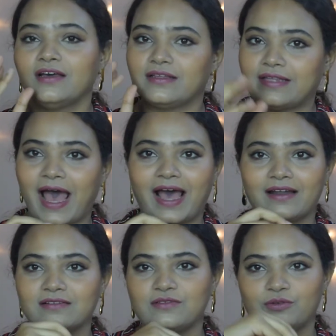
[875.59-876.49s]

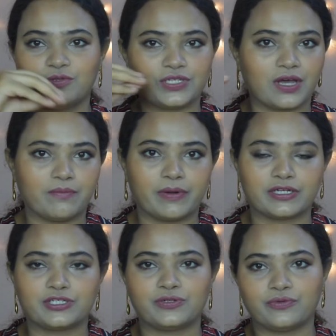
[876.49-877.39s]
than using a
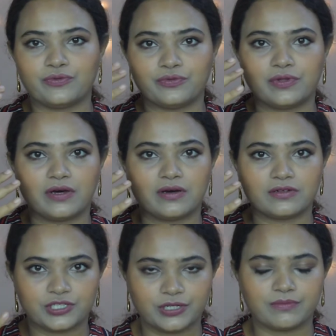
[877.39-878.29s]
brush to do the
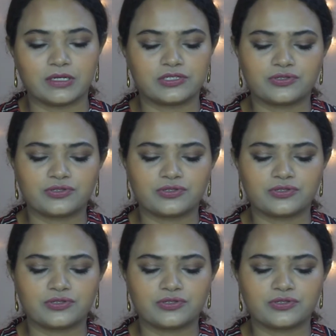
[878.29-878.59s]
shimmers.